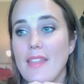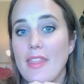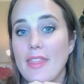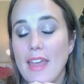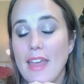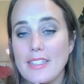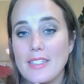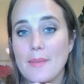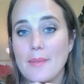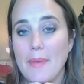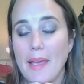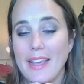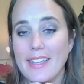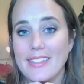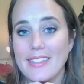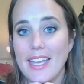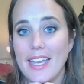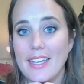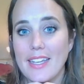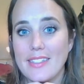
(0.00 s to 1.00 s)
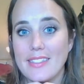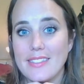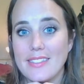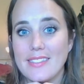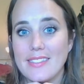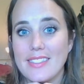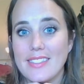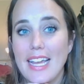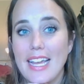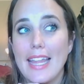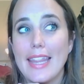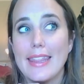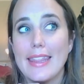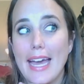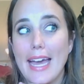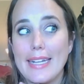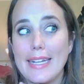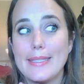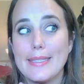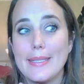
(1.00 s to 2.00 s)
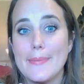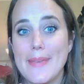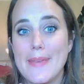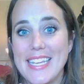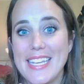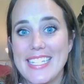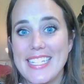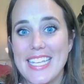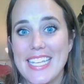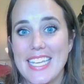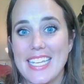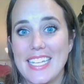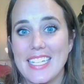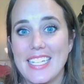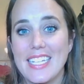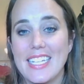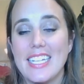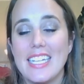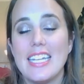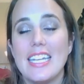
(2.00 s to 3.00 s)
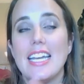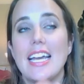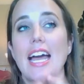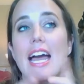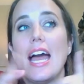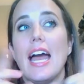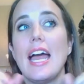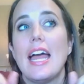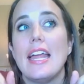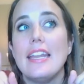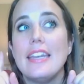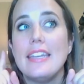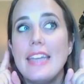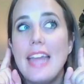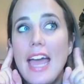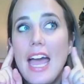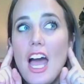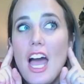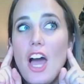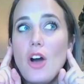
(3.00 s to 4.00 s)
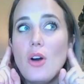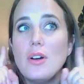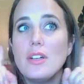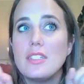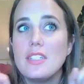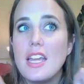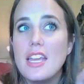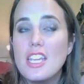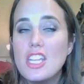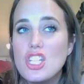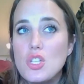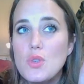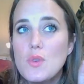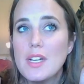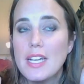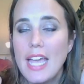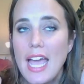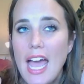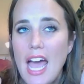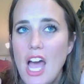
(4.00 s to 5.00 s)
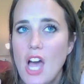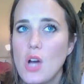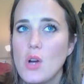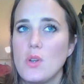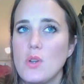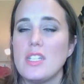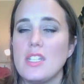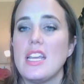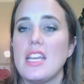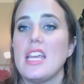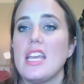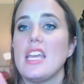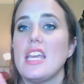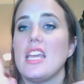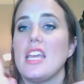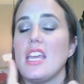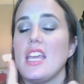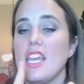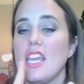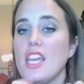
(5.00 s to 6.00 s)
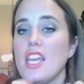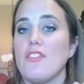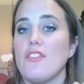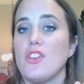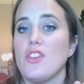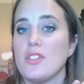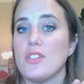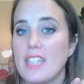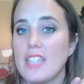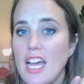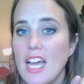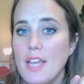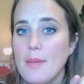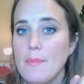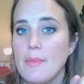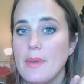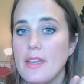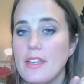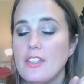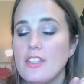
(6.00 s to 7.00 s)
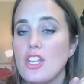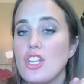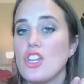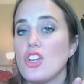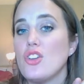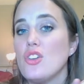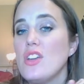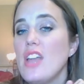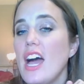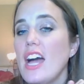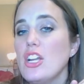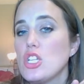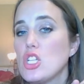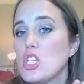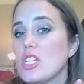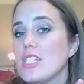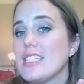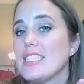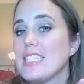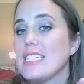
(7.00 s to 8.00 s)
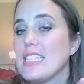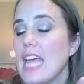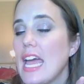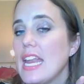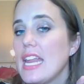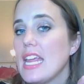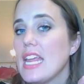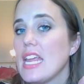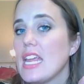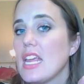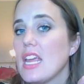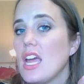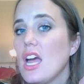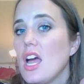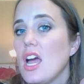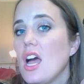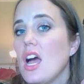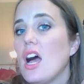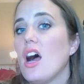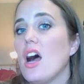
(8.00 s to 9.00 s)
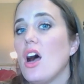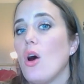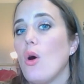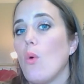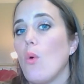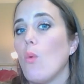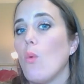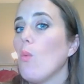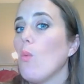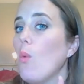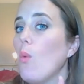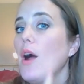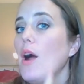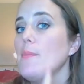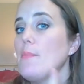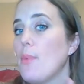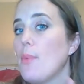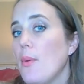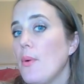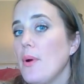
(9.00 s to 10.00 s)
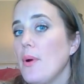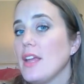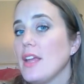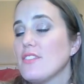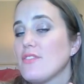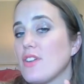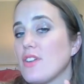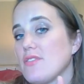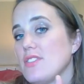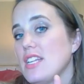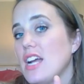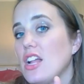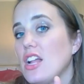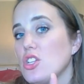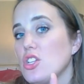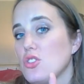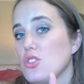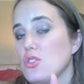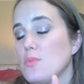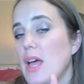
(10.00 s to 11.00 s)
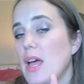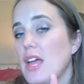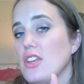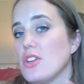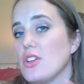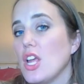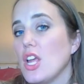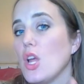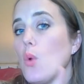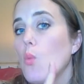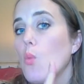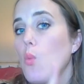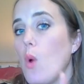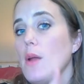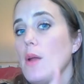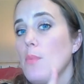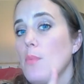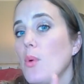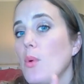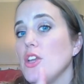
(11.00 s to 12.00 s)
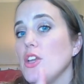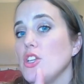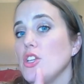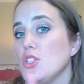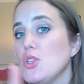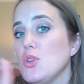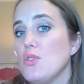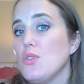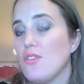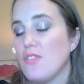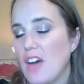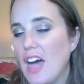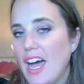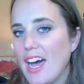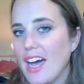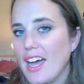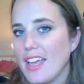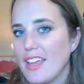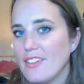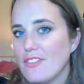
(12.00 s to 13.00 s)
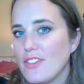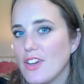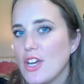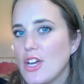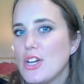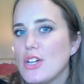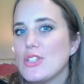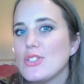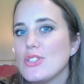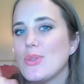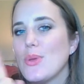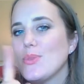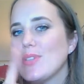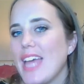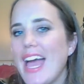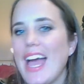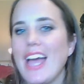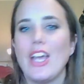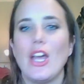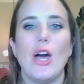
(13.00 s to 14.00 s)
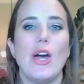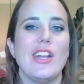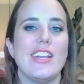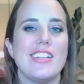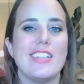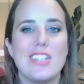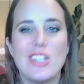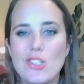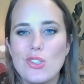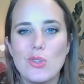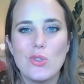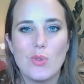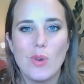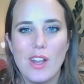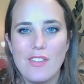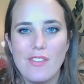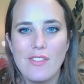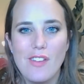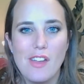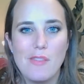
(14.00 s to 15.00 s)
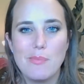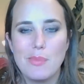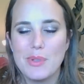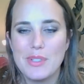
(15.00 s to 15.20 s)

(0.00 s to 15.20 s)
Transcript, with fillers: That's amazing. That is amazing. Now, take into account if you're diamond, you're not just getting one point for every dollar you spend, you're getting 1.25. So, tack on an additional 25%